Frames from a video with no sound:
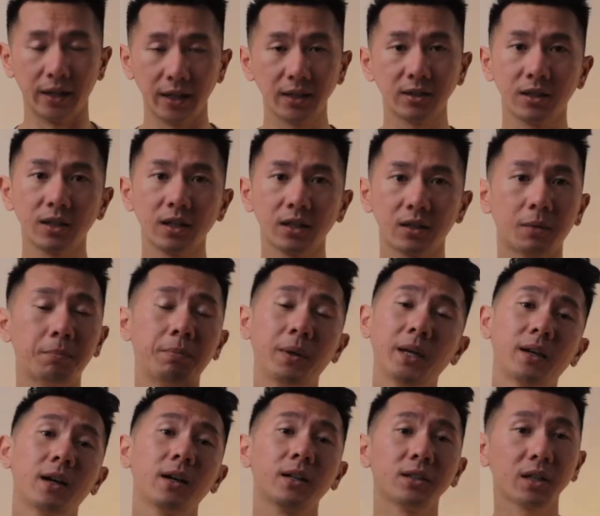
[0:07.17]
is it
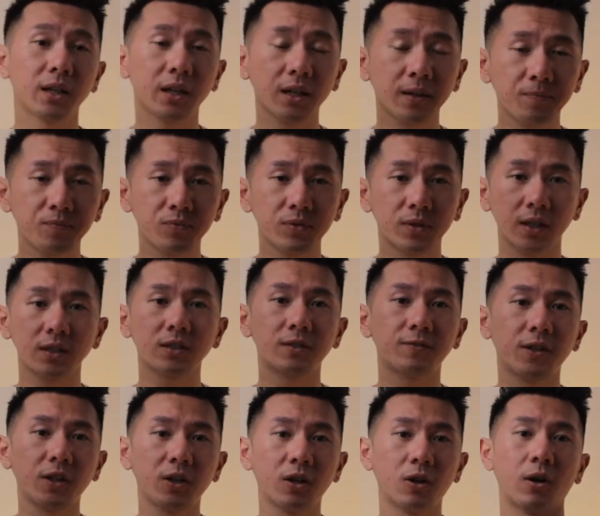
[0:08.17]
because in this
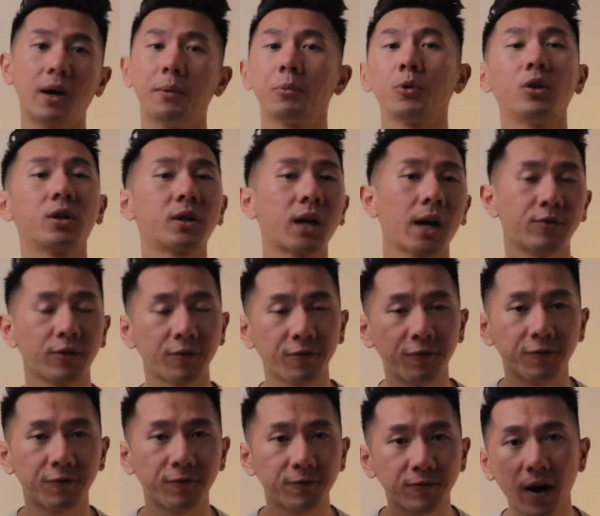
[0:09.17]
video I'm going to cover
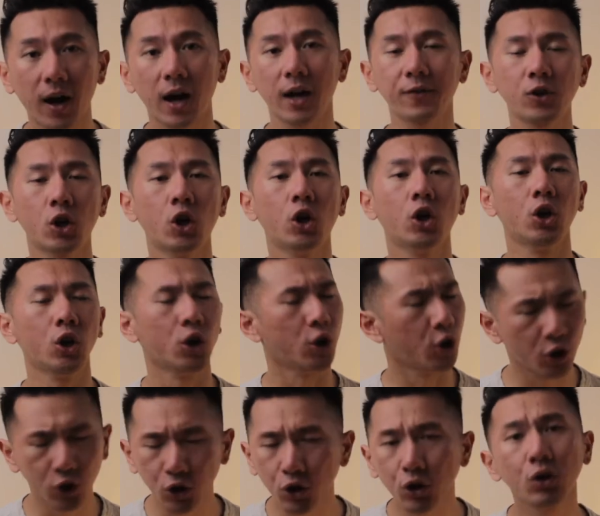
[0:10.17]
5
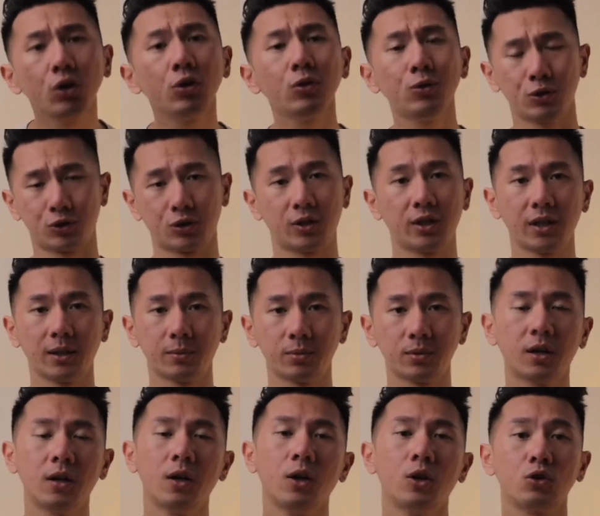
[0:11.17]
huge tips
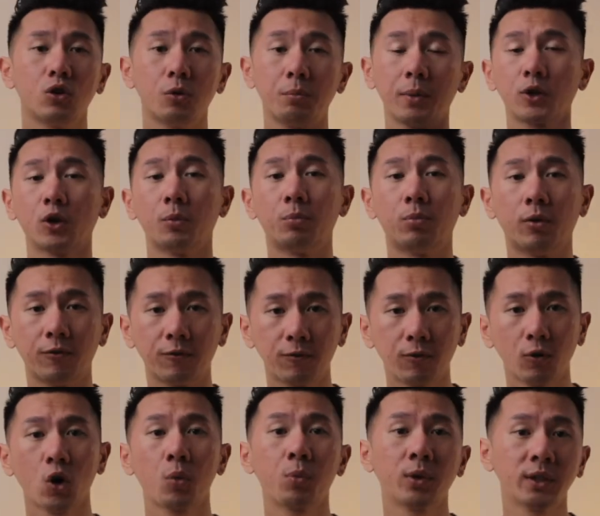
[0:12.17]
to make your
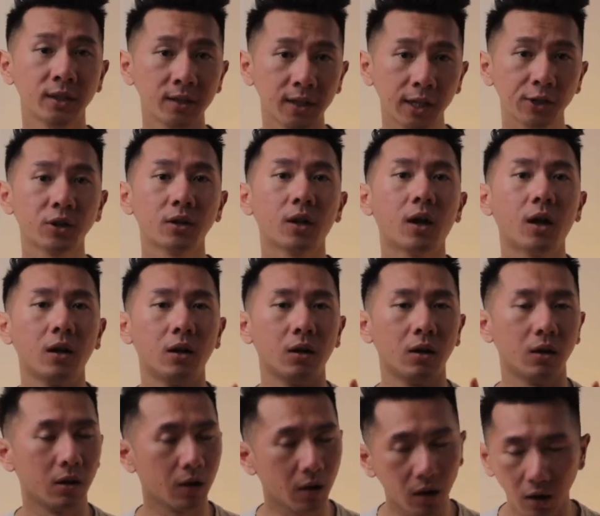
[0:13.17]
portfolio presentation a
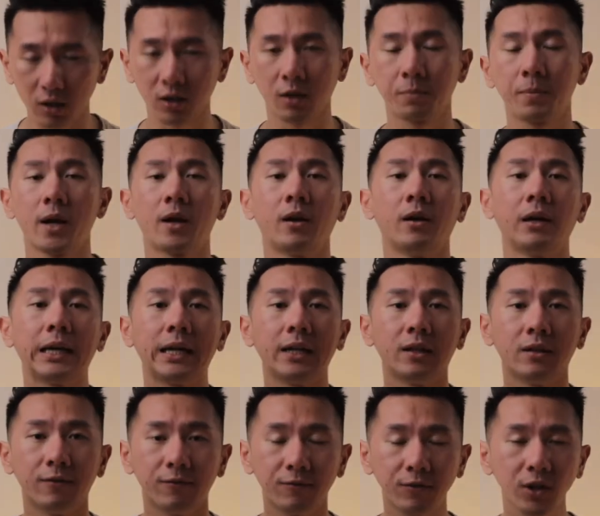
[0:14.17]
lot better in
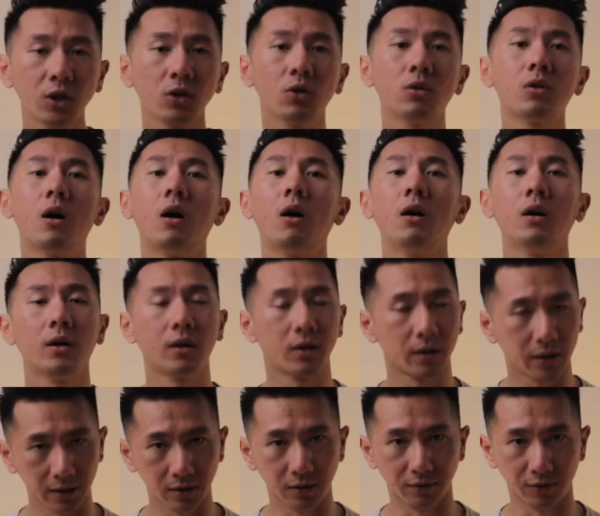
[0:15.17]
a video call
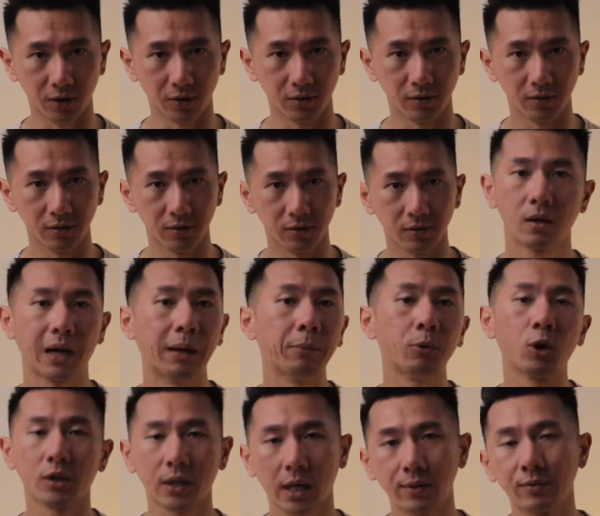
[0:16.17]
interview. I'm
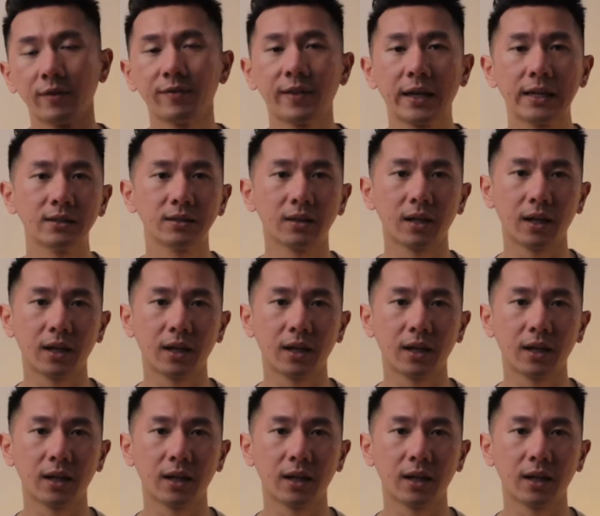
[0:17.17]
going to cover things